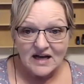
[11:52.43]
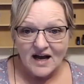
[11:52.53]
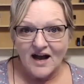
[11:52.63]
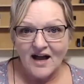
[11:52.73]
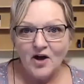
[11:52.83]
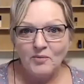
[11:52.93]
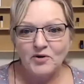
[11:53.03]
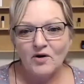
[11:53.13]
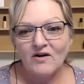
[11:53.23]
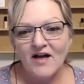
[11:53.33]
I hope you
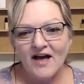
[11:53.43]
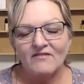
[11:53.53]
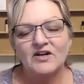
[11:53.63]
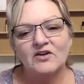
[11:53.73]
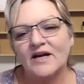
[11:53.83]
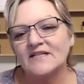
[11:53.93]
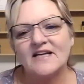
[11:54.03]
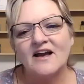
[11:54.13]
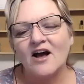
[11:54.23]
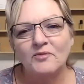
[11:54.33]
are having a great day.
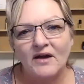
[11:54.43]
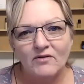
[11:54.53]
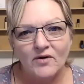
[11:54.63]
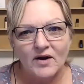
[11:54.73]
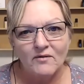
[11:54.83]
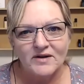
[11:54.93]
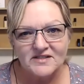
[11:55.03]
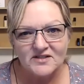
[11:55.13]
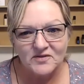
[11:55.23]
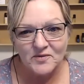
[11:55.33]
I hope you have a great
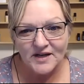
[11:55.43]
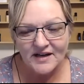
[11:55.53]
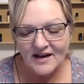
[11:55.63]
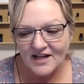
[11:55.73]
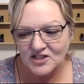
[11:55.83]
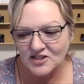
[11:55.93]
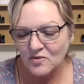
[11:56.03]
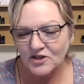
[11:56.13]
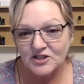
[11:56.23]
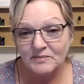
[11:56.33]
rest of the week. I just
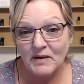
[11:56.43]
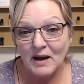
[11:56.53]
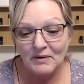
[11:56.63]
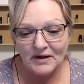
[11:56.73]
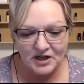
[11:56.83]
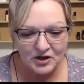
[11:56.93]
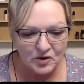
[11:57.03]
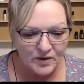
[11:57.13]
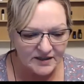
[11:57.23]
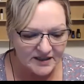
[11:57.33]
wanted to pop on here
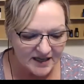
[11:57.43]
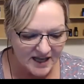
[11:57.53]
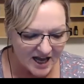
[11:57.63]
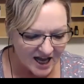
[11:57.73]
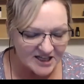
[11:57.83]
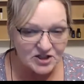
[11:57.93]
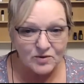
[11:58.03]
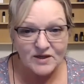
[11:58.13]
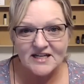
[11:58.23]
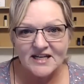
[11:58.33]
quickly. I don't
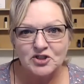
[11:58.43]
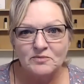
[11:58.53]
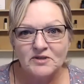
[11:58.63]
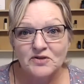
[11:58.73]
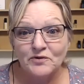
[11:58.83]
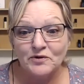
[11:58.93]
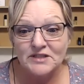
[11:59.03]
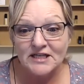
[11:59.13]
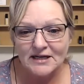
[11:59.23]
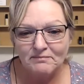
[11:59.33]
want to take too much of your
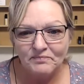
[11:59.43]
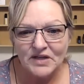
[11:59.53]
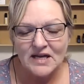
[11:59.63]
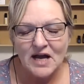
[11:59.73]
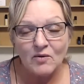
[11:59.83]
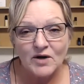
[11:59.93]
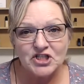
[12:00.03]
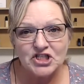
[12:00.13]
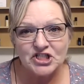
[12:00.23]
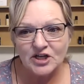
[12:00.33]
time. I want to
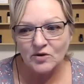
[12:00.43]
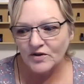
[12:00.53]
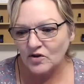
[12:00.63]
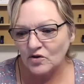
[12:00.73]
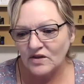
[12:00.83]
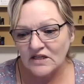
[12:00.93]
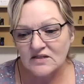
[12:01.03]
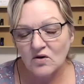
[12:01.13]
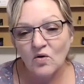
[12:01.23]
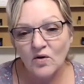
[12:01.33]
share with you these
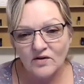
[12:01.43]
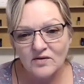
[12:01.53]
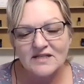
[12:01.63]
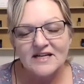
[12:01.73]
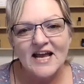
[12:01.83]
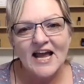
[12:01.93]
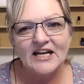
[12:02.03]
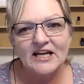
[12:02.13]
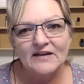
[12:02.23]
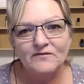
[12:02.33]
oils. And
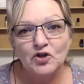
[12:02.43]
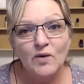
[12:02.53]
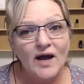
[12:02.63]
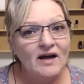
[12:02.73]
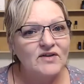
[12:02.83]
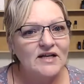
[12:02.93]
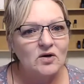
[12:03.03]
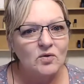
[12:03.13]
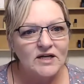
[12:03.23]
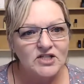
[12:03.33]
if you have any
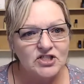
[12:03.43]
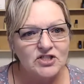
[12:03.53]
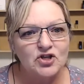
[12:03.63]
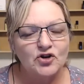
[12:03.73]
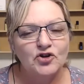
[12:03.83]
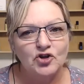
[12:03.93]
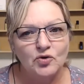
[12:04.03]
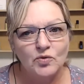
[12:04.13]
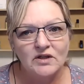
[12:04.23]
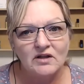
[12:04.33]
questions or you
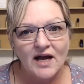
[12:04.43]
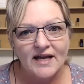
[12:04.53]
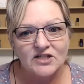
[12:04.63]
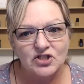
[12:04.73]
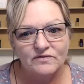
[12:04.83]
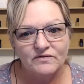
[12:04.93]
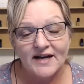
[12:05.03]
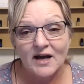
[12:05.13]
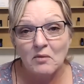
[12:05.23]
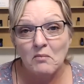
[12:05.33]
would like to
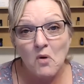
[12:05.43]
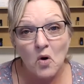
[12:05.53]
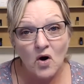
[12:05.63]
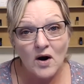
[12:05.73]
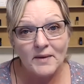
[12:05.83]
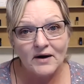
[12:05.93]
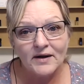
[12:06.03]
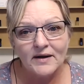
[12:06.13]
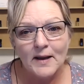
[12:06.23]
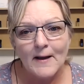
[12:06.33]
find out more about
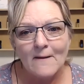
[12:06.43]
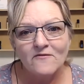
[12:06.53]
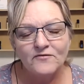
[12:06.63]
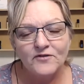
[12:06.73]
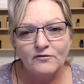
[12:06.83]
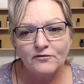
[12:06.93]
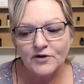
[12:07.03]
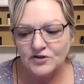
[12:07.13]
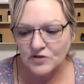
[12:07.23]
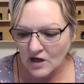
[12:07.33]
it, feel free
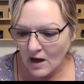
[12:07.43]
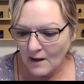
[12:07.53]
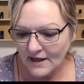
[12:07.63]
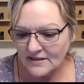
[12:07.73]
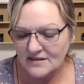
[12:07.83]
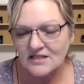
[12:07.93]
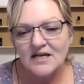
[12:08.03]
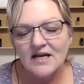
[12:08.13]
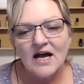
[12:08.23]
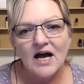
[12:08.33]
to comment
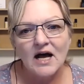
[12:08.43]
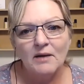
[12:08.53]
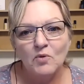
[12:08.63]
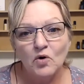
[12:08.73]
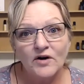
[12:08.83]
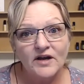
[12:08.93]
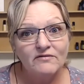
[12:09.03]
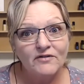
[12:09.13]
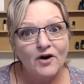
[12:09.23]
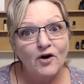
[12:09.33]
more
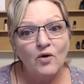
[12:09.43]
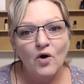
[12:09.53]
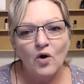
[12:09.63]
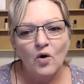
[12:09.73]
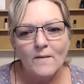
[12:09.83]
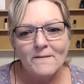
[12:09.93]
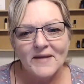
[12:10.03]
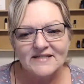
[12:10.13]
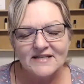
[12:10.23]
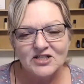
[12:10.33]
info or
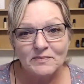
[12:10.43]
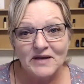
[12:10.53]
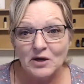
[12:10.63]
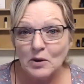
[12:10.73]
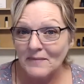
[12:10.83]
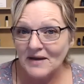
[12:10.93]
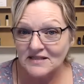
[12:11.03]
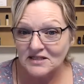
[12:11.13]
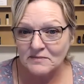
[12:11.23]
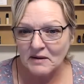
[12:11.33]
message me or
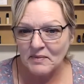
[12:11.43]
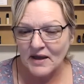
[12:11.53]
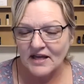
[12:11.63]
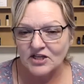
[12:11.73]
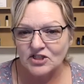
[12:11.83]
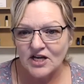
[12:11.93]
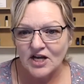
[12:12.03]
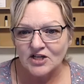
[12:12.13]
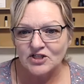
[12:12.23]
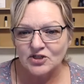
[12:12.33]
message my page
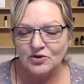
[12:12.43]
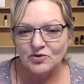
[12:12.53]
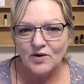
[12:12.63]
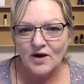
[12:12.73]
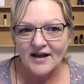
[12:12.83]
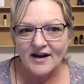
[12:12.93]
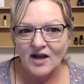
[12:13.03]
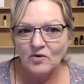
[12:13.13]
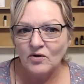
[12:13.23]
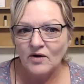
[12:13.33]
and
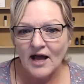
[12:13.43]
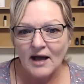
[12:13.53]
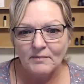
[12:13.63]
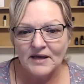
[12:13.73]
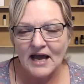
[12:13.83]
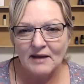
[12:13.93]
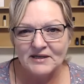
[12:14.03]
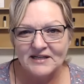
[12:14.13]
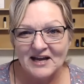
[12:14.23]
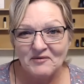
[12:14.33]
I will be happy
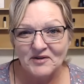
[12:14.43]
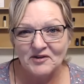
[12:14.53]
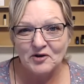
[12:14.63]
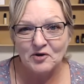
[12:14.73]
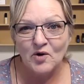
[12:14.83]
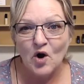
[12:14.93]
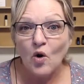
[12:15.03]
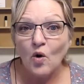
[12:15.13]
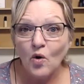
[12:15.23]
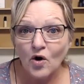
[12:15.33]
to get with you
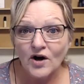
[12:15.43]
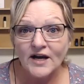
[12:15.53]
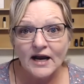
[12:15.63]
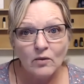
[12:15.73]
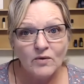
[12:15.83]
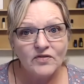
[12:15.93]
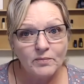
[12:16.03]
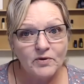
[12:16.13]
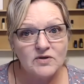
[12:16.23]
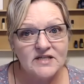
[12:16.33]
or get with the
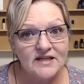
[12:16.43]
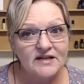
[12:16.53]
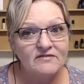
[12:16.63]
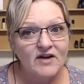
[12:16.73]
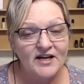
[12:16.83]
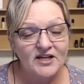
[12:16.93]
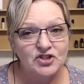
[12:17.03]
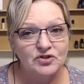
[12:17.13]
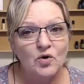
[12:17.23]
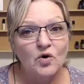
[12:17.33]
person that invited
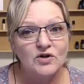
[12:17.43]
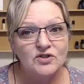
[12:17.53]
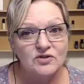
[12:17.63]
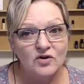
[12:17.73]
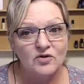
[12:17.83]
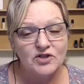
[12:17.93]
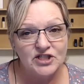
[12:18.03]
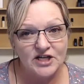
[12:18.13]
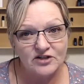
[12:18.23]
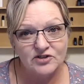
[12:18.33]
you or
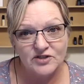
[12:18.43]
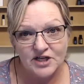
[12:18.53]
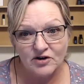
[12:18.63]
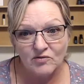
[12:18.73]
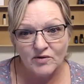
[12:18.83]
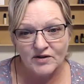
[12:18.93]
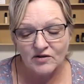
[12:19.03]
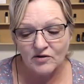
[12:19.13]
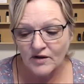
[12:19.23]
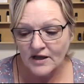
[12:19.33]
shared doTERRA with you.